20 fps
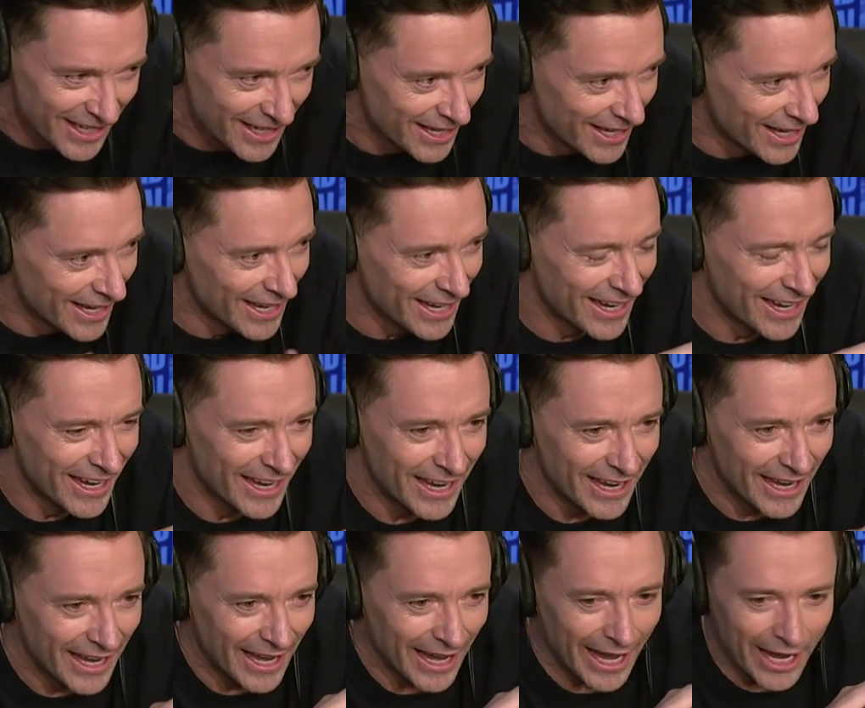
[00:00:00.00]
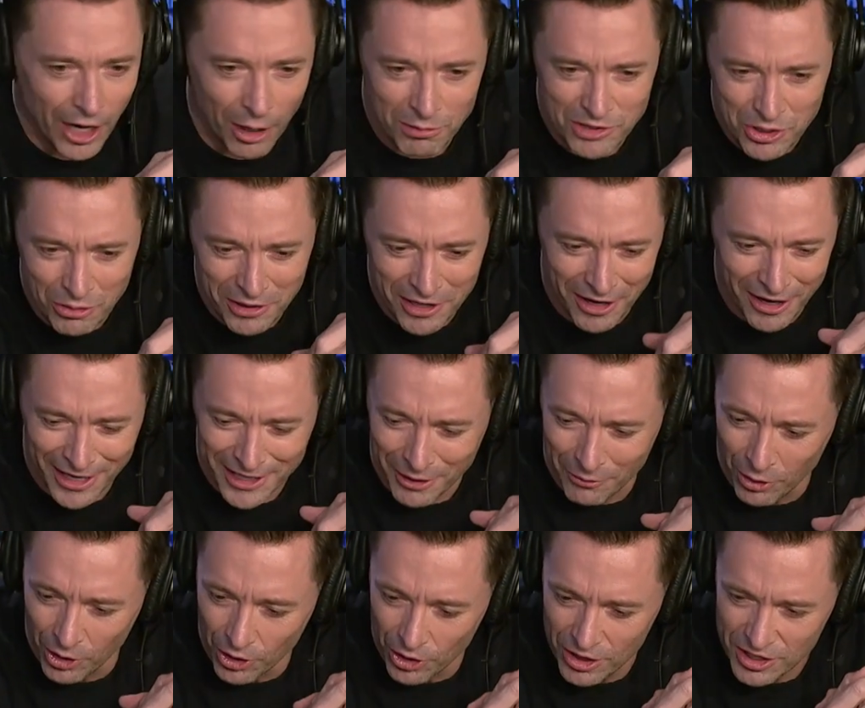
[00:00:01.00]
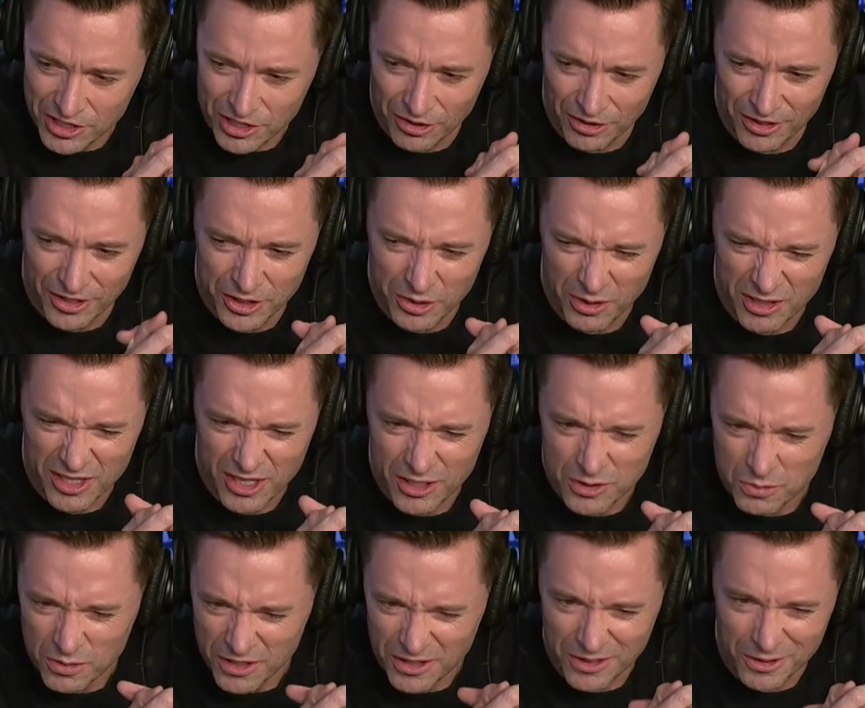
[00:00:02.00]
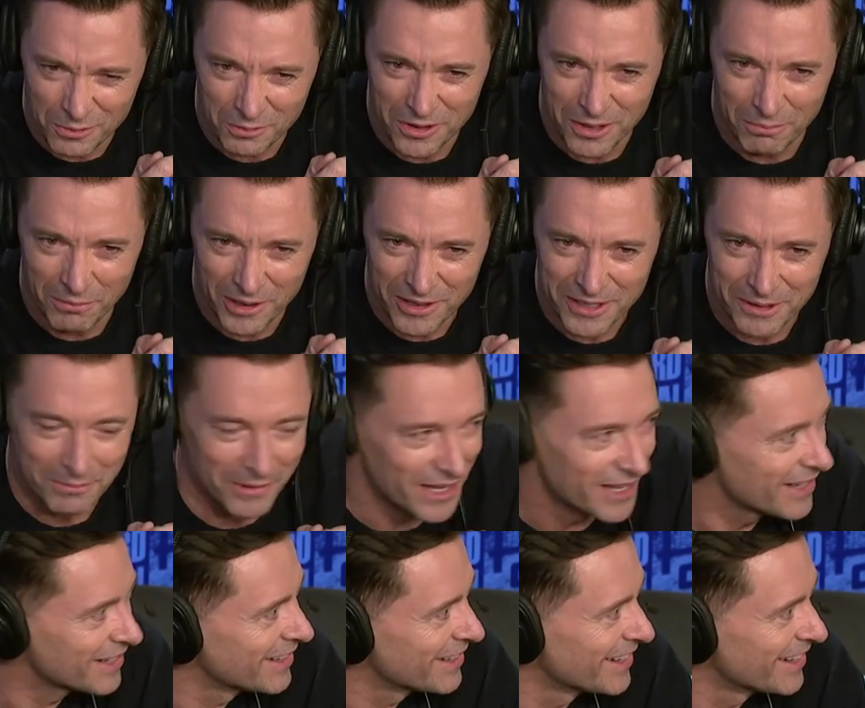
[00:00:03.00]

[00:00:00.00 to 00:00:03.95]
Yeah. And I was doing a, like a rehearsal, and the director goes, "What are you doing with your body, man?"